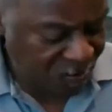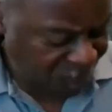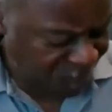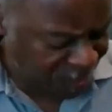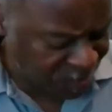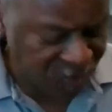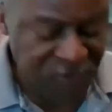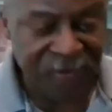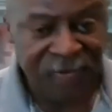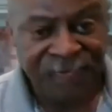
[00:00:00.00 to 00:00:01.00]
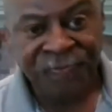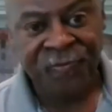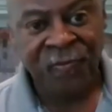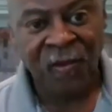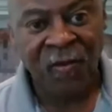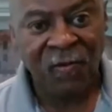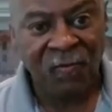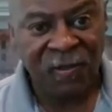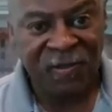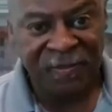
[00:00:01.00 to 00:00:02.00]
Pimentos
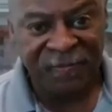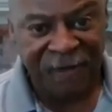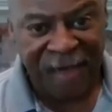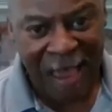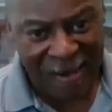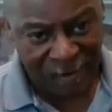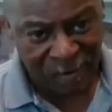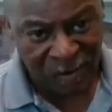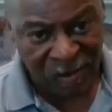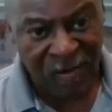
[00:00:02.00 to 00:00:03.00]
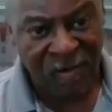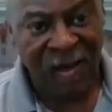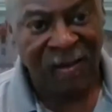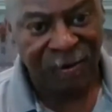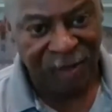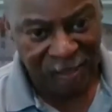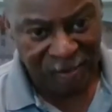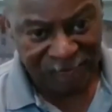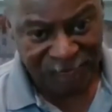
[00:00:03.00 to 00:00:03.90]
was the forgotten ingredient.